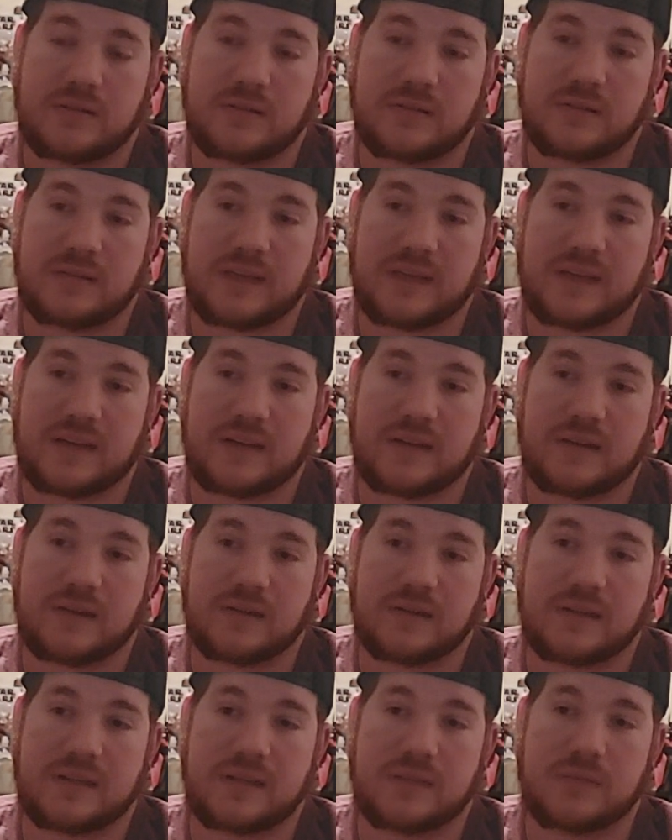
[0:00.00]

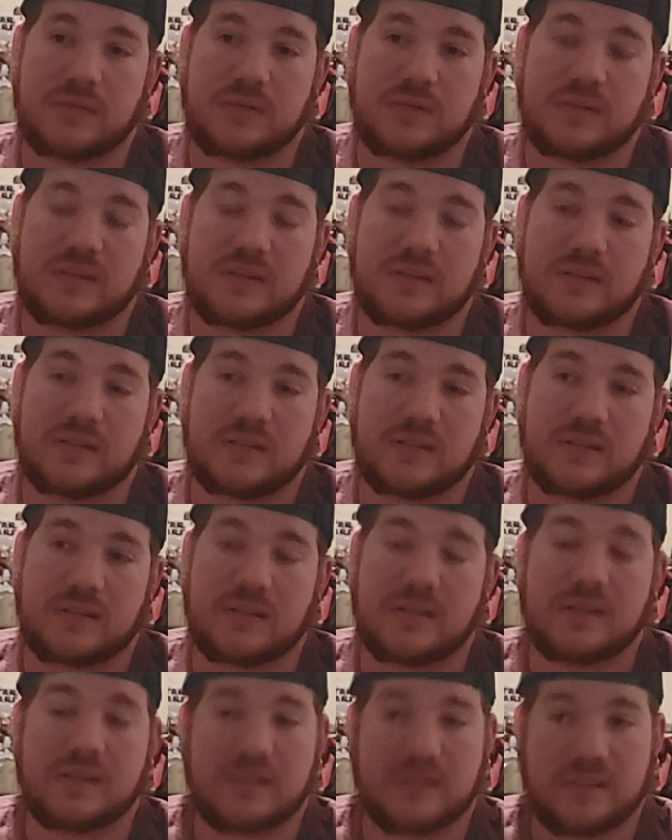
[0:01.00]

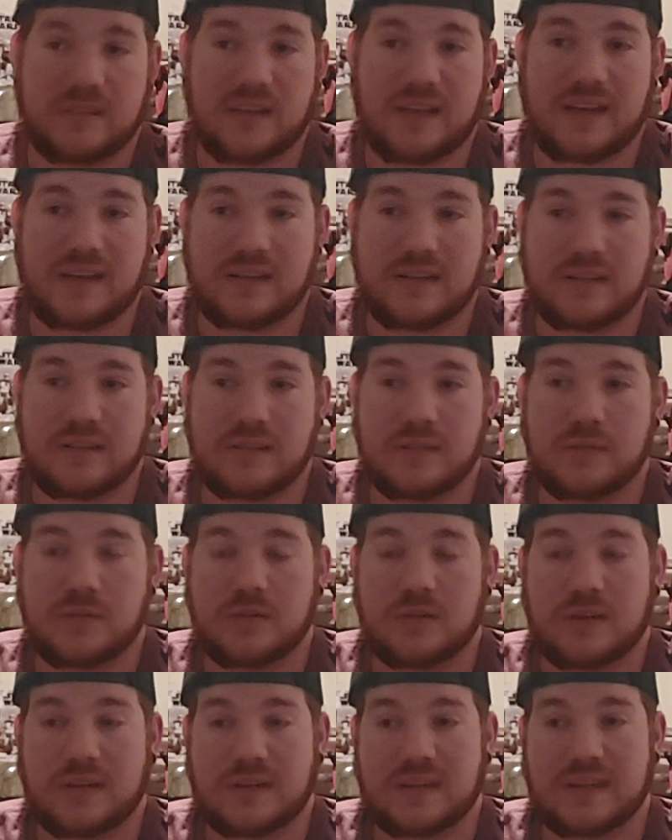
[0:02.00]
the scientist, he was
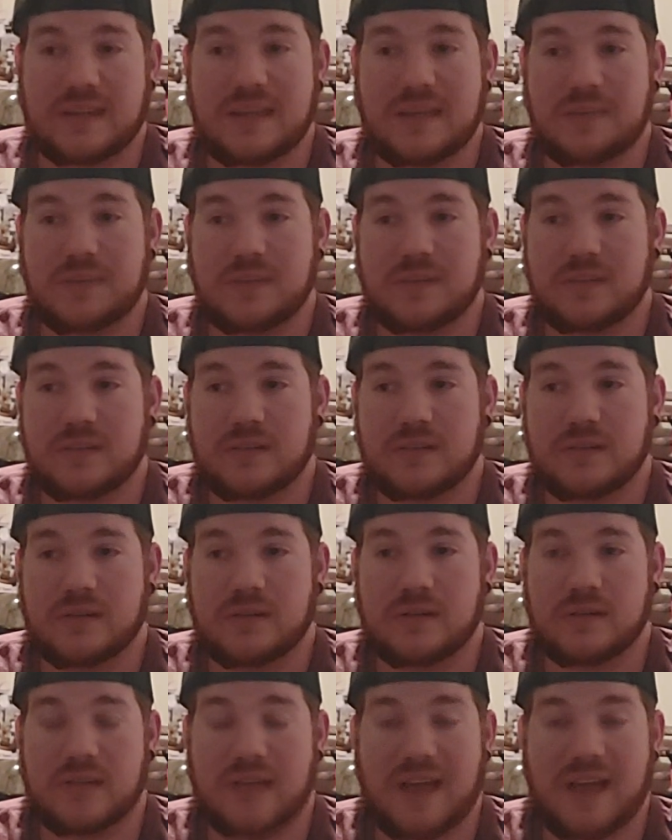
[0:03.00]
trying to keep his son
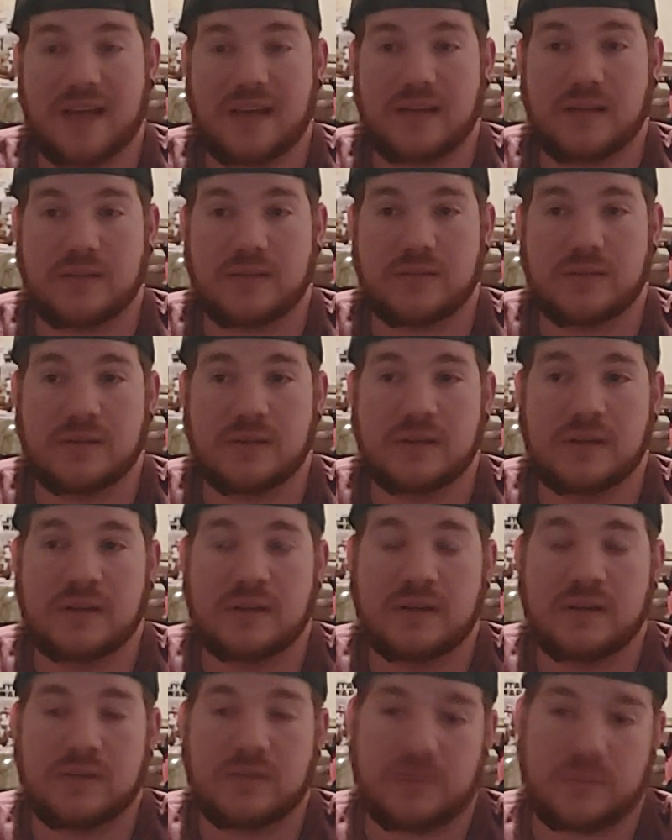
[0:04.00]
alive
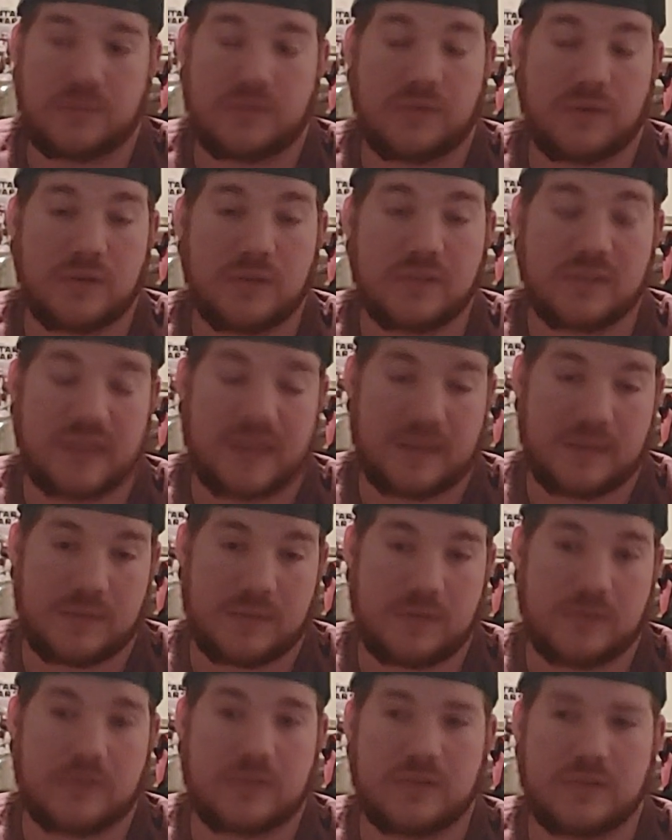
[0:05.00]
from the first game.
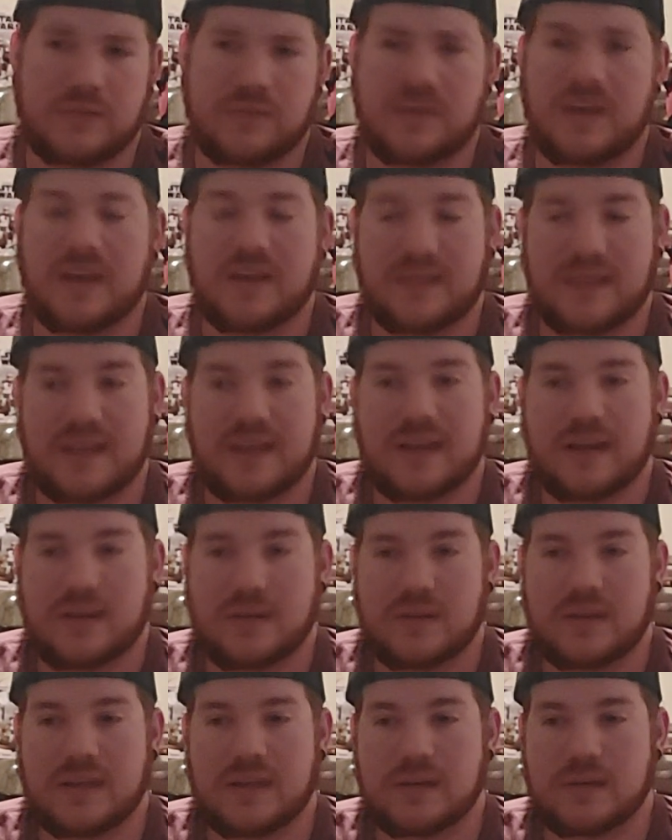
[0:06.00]
You find that
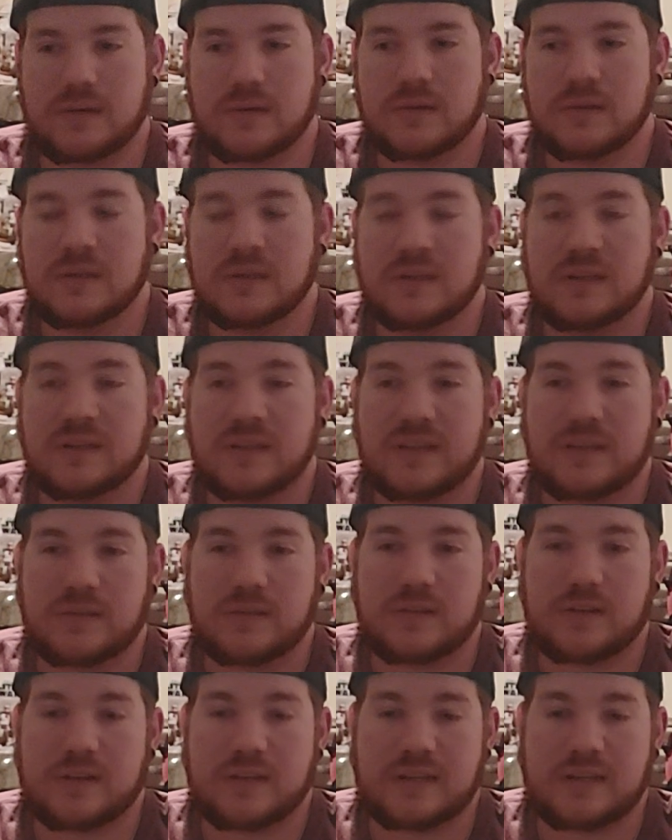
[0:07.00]
out later. That he was
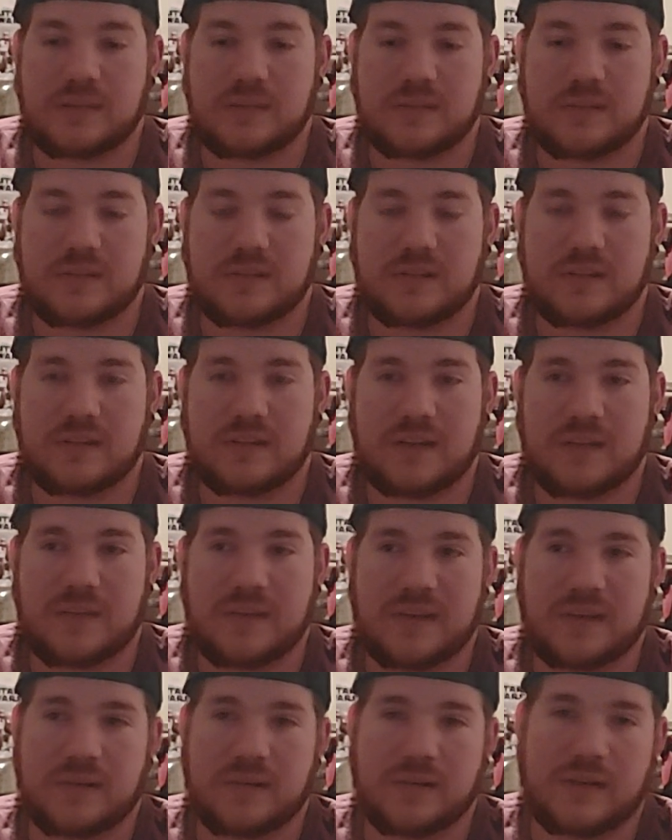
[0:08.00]
trying to keep his son alive
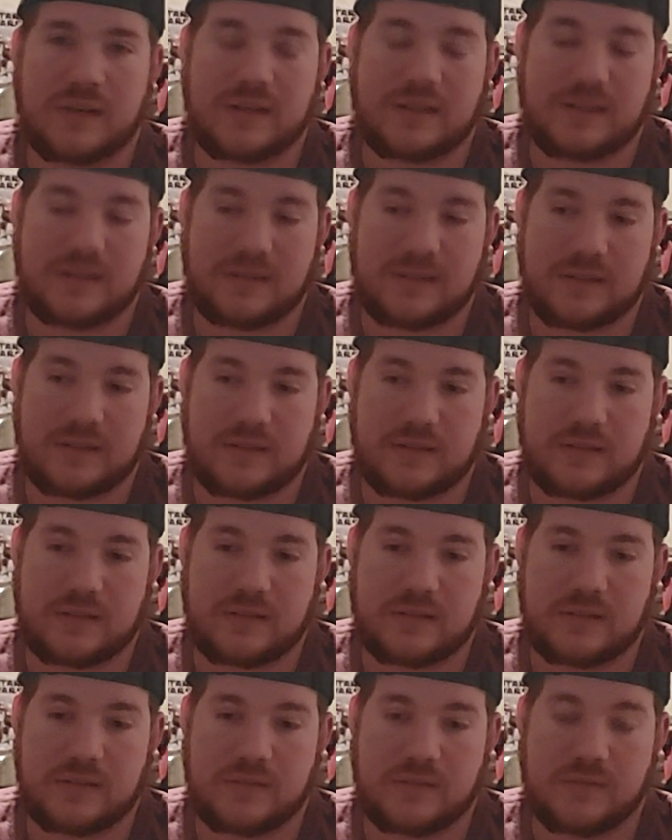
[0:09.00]
by creating
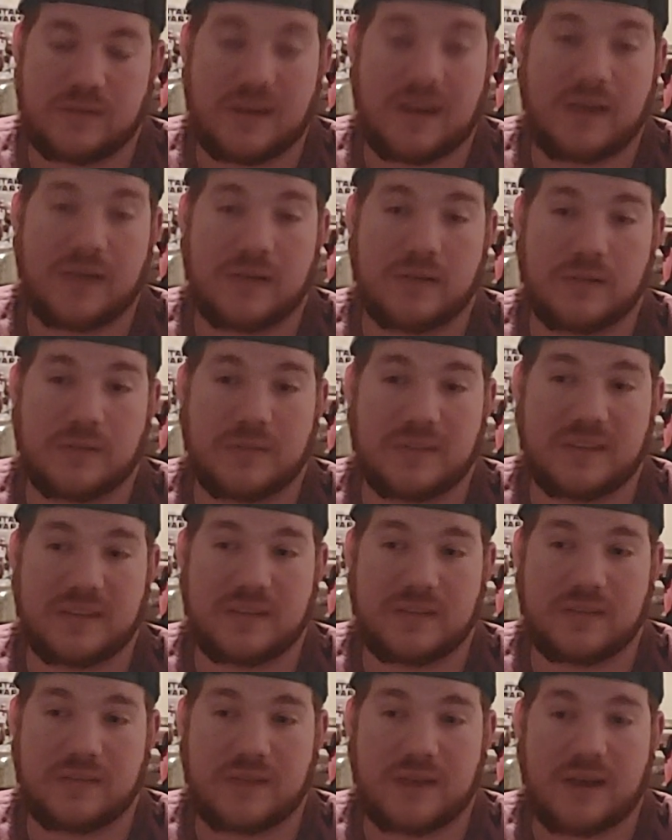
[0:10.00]
this virus, but then
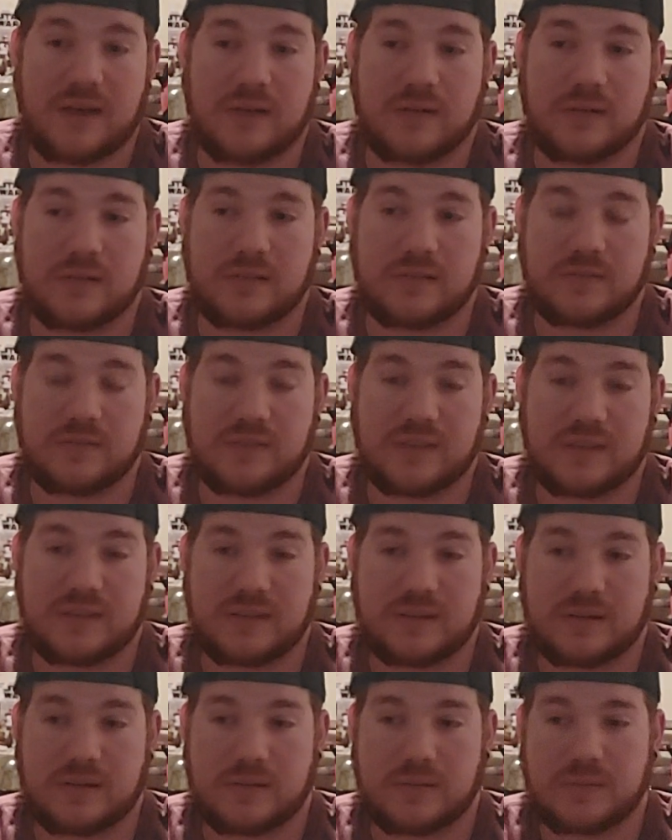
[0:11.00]
the virus
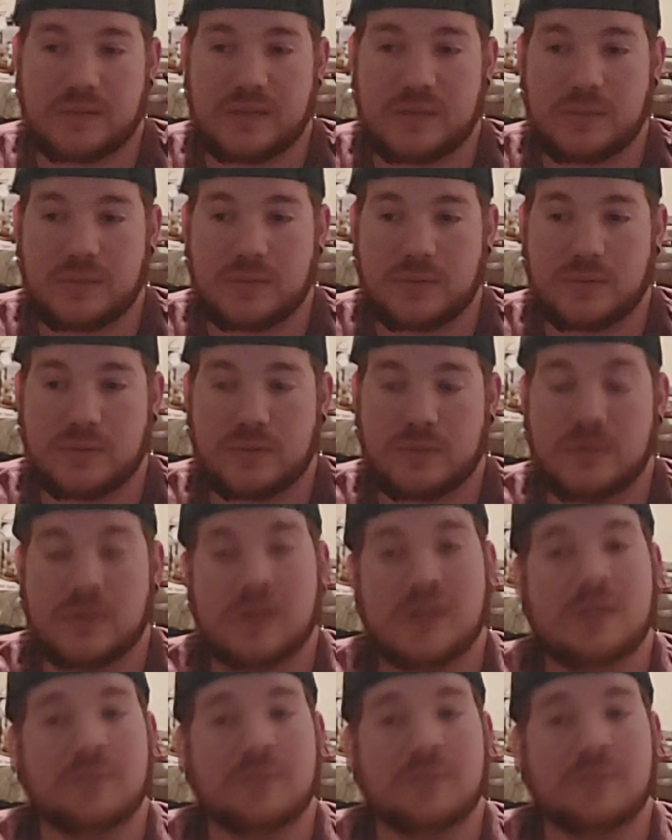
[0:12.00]
infected other people.